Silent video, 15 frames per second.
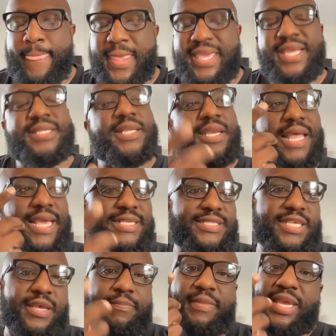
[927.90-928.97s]
Get the
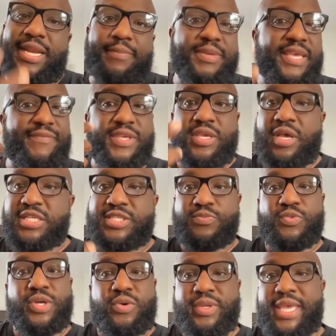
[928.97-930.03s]
likes up, man. I'm giving y'all
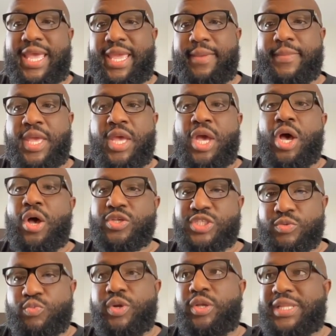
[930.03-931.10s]
some real game on
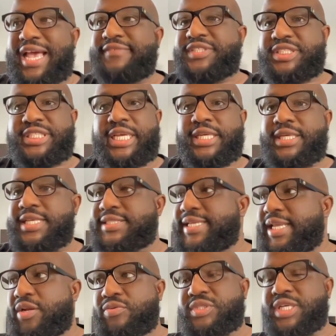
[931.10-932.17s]
some real life shit. This
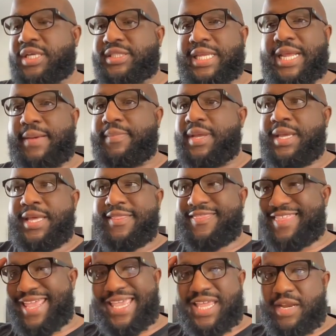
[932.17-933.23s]
ain't no junk that I'm
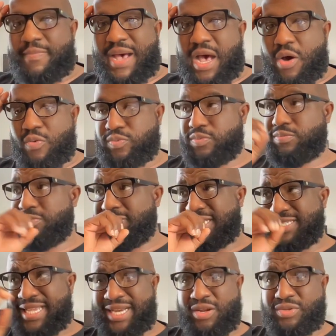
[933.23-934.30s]
thinking about.
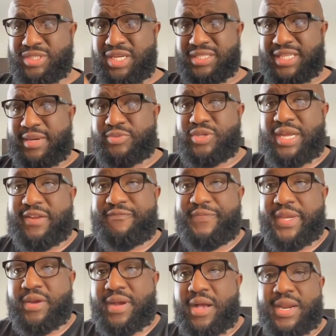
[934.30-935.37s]
This ain't no junk that I'm trying to
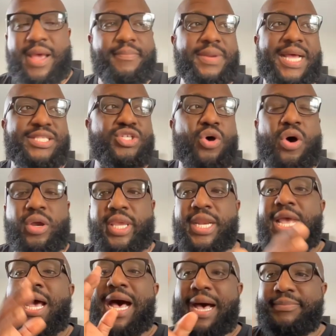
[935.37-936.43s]
figure out. I'm not talking.
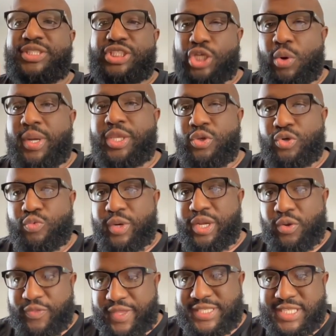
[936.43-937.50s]
I'm showing you the
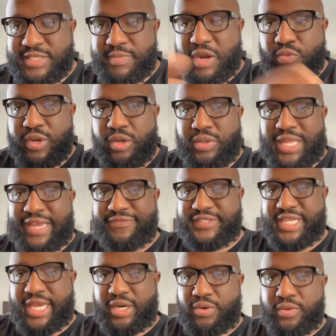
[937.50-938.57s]
real. This is my real life
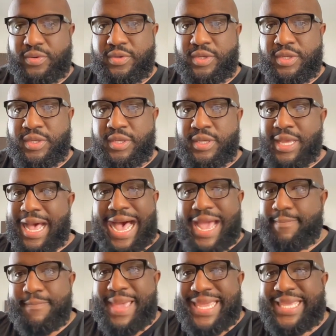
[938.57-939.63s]
channel.
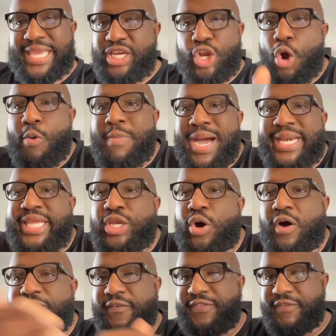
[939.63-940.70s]
I'm making no money
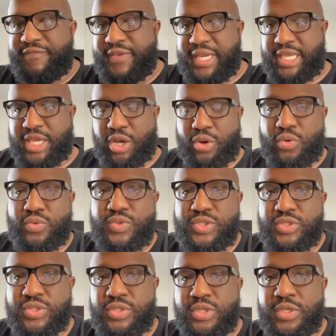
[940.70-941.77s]
off of the videos.